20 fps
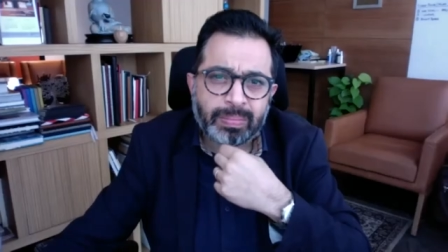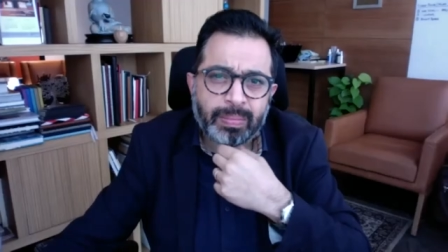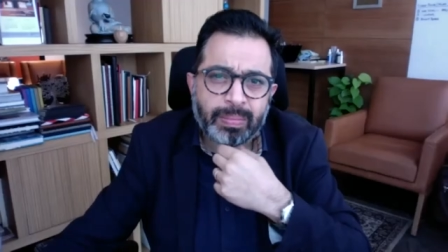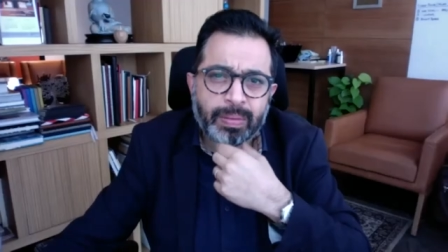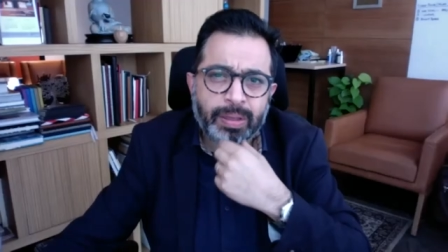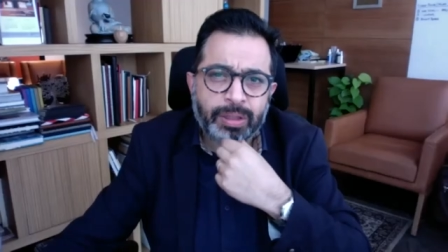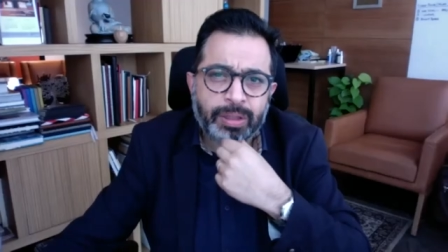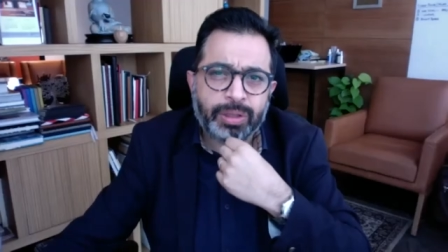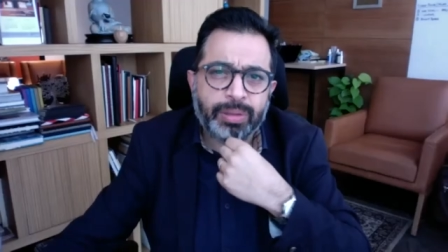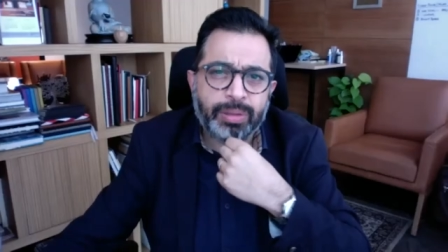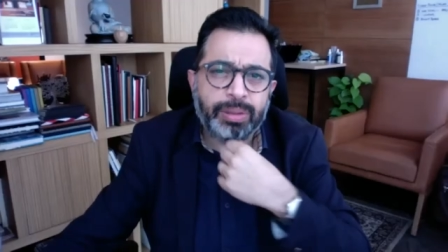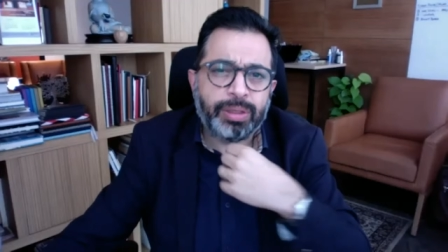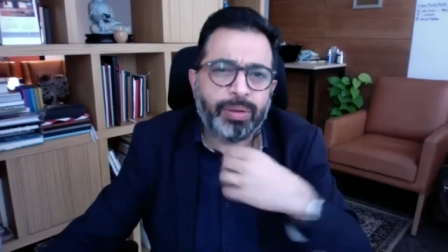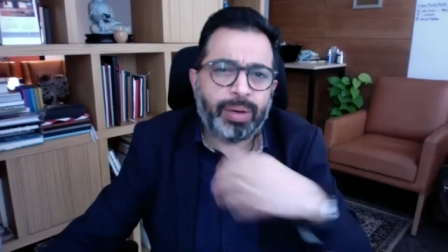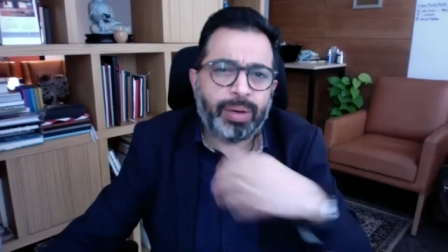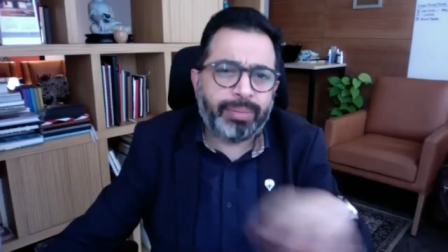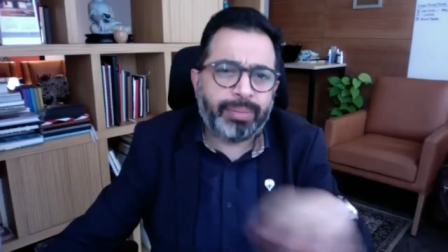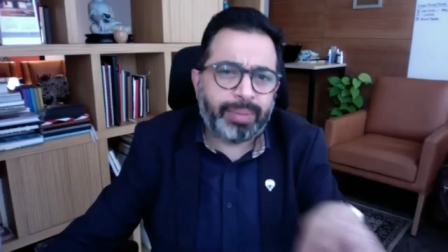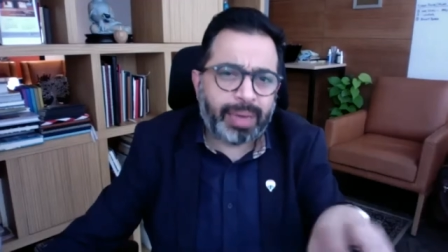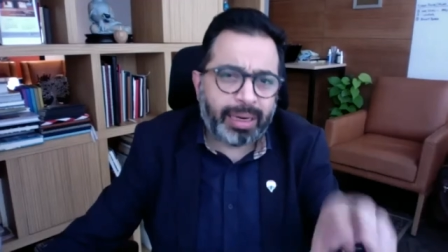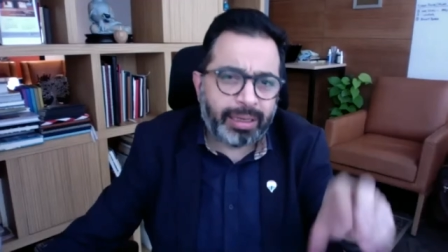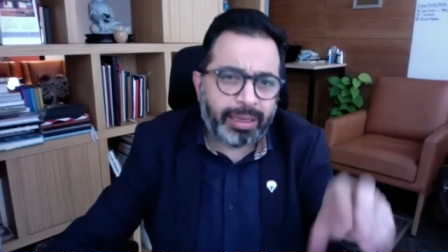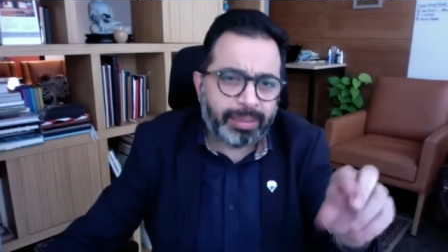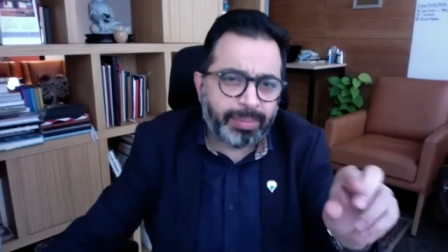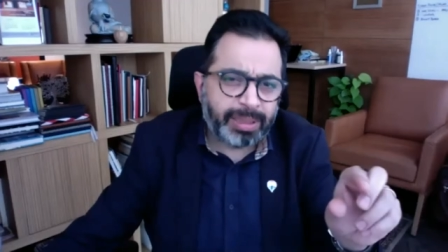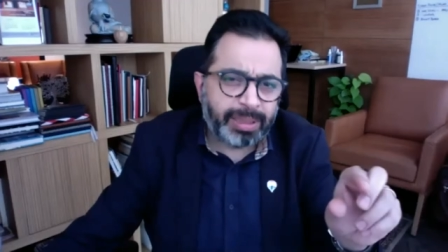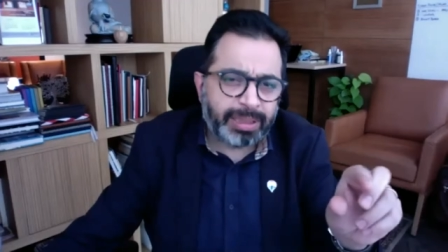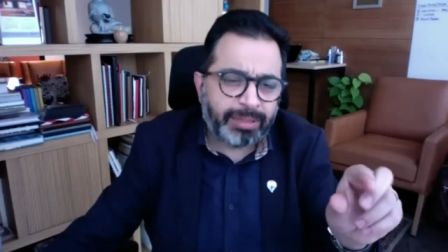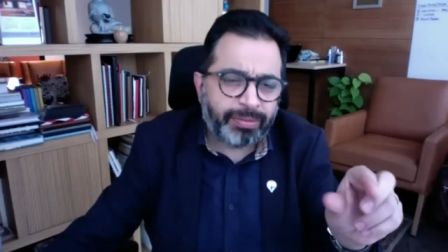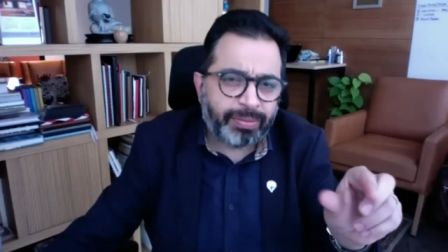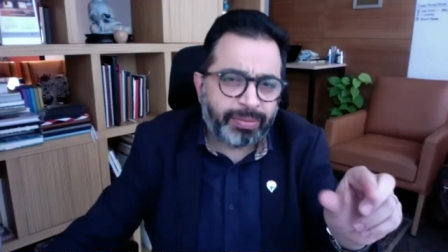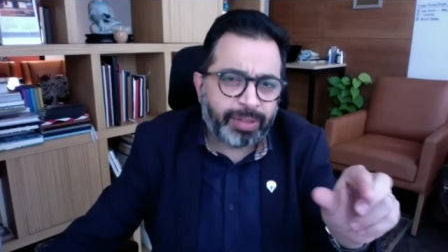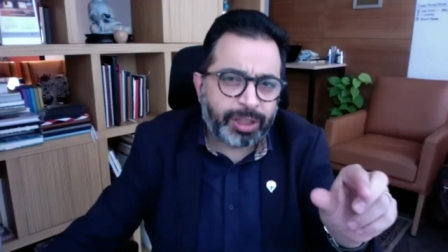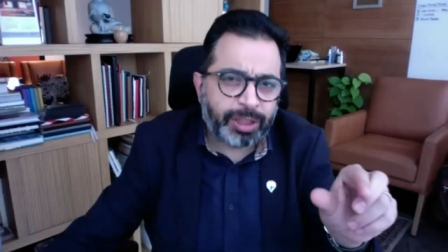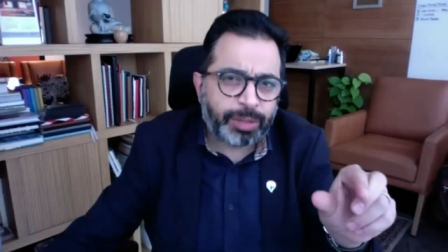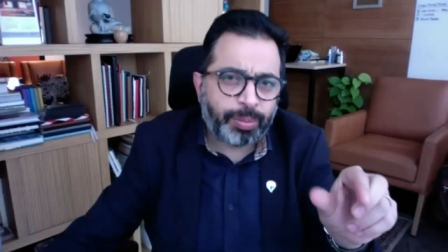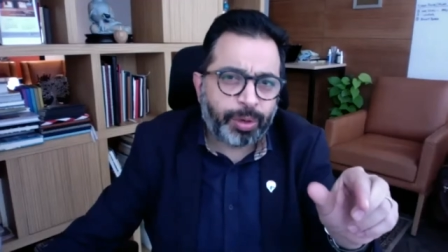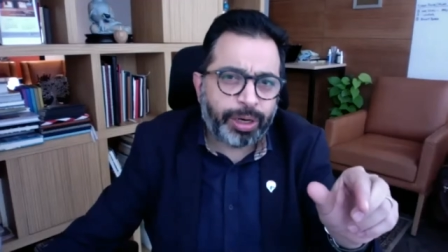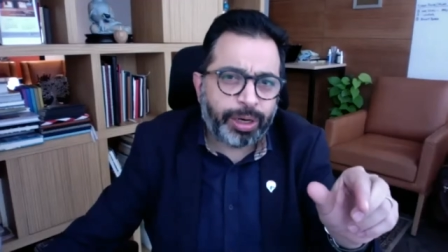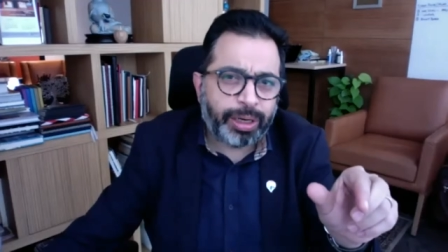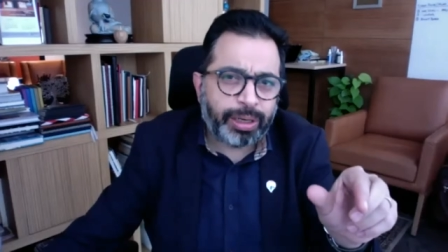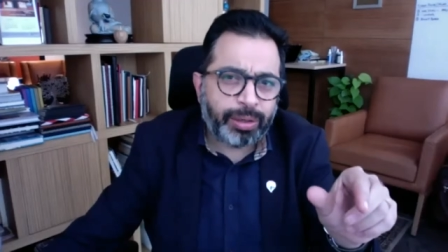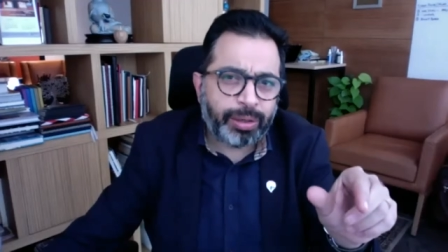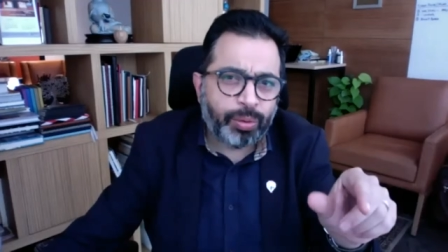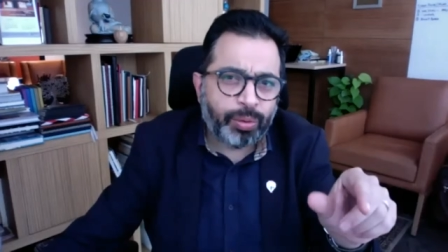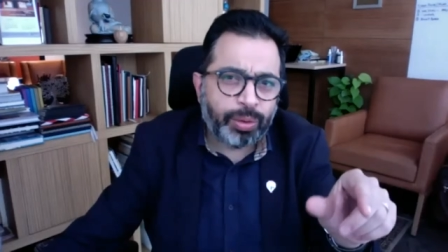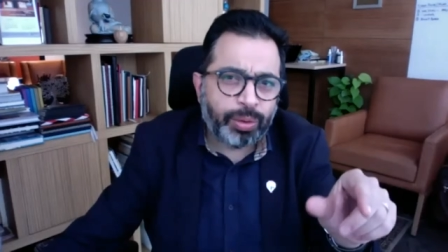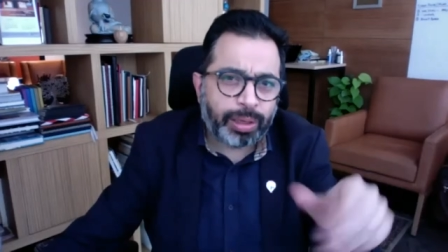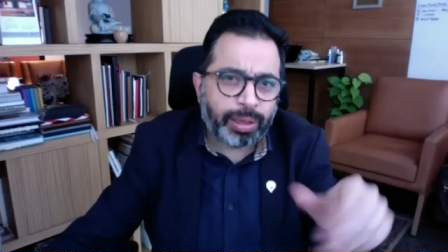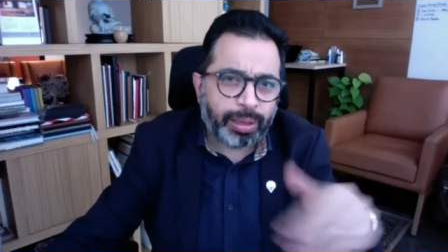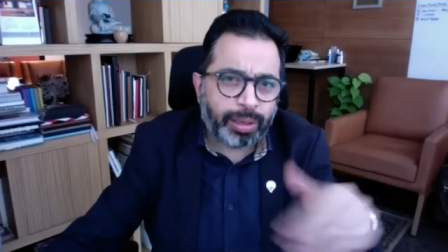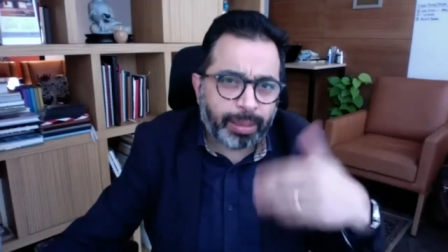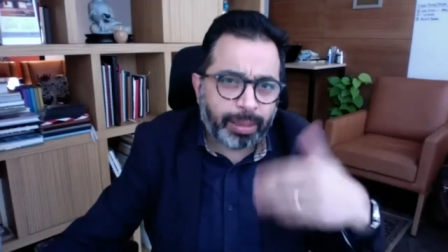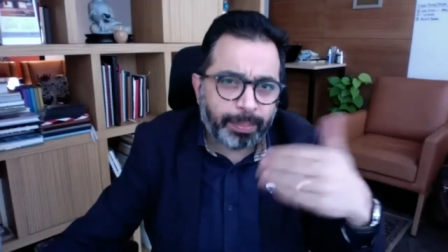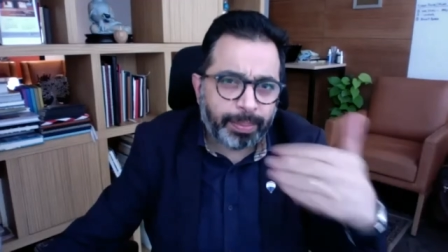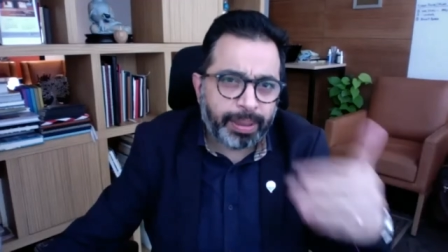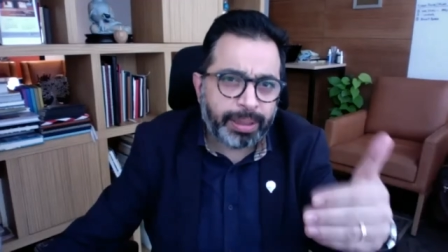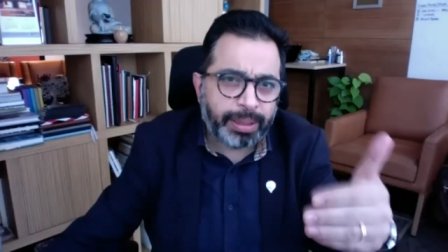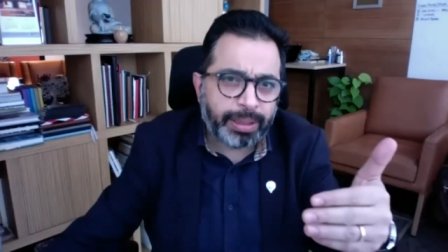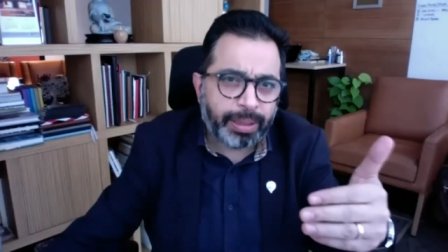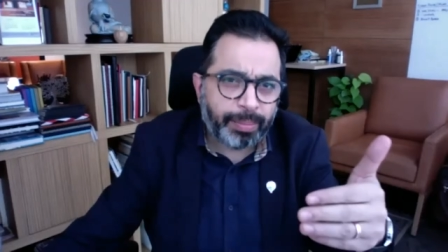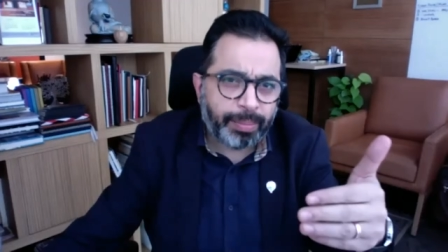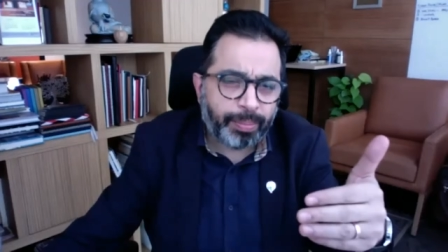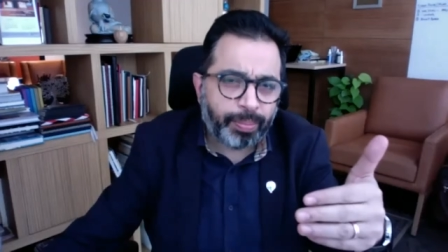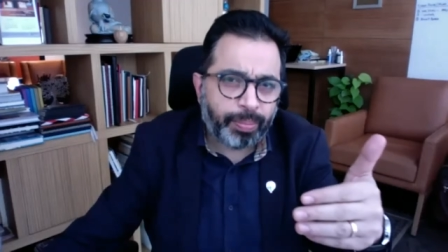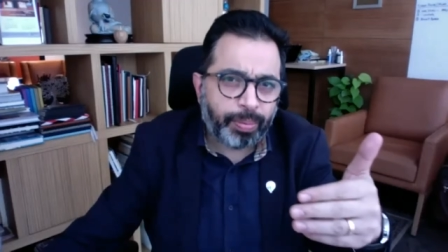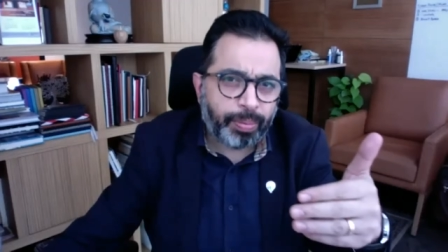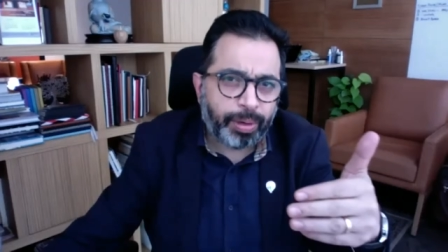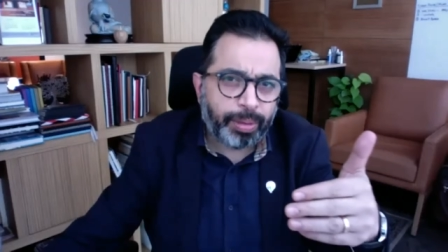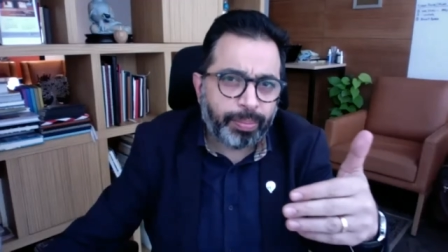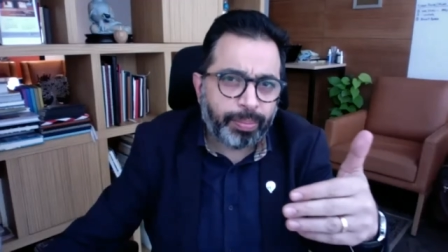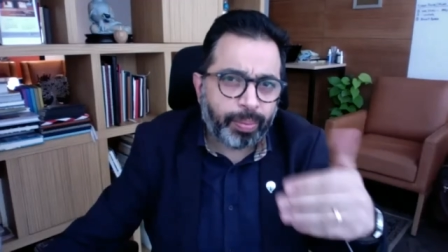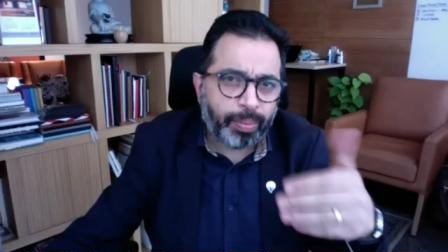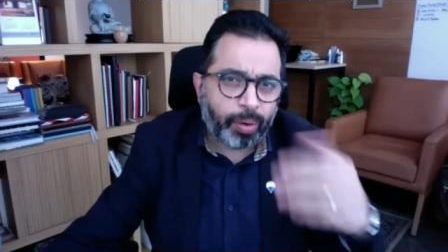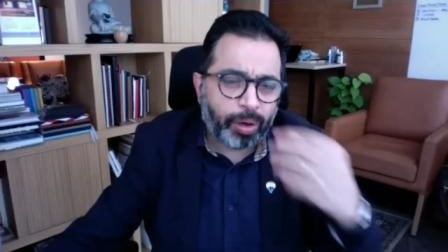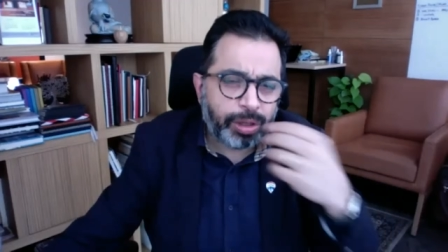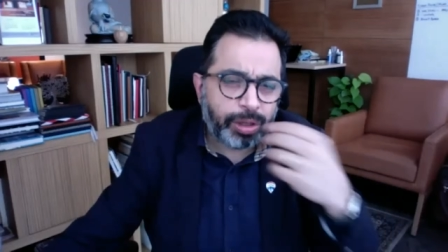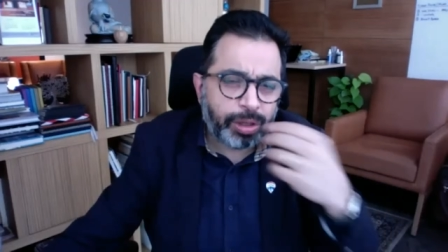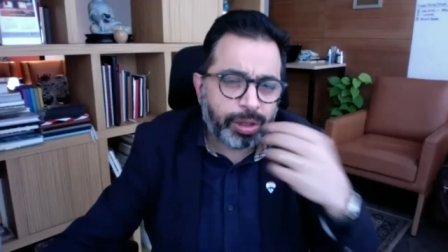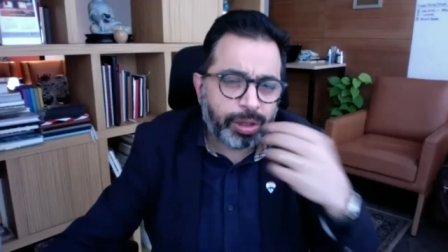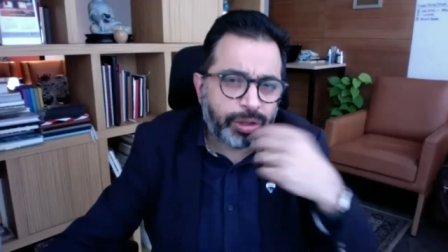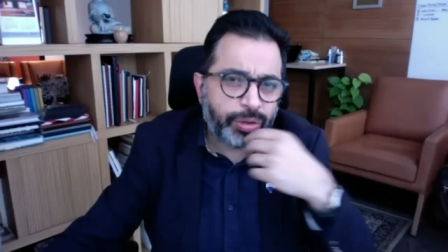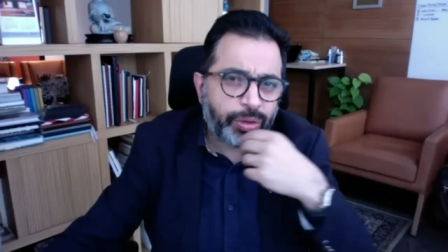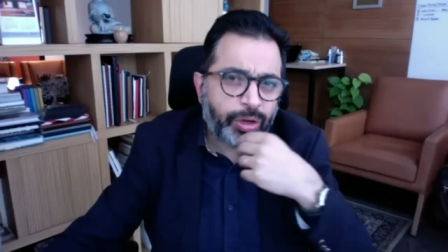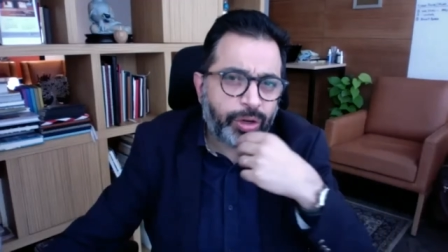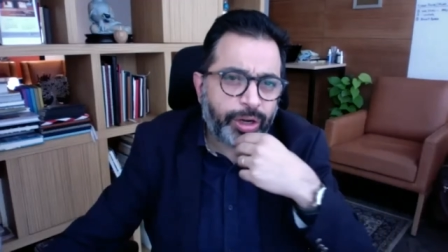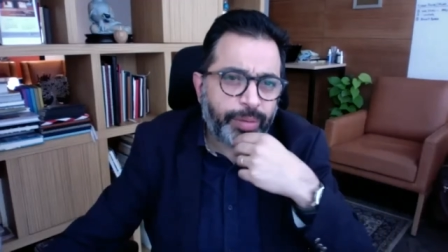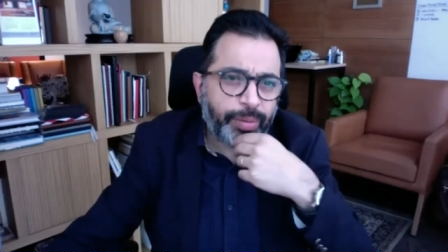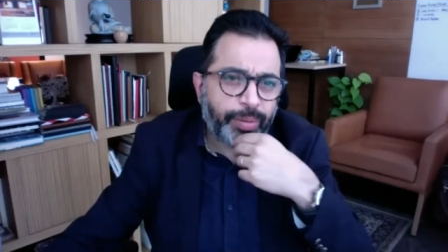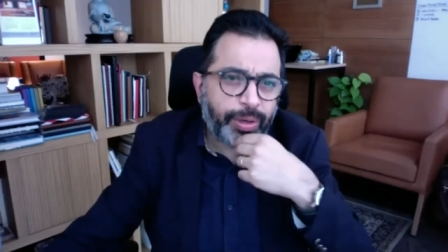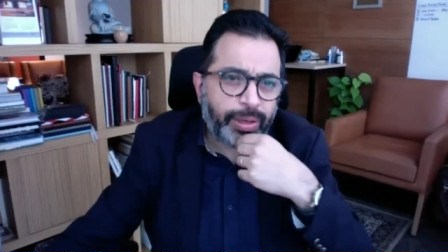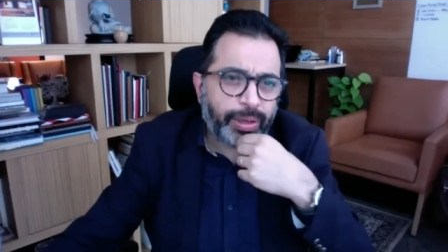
So, you know, I, I, missed the first point. Who the company's employees uh, you're talking about?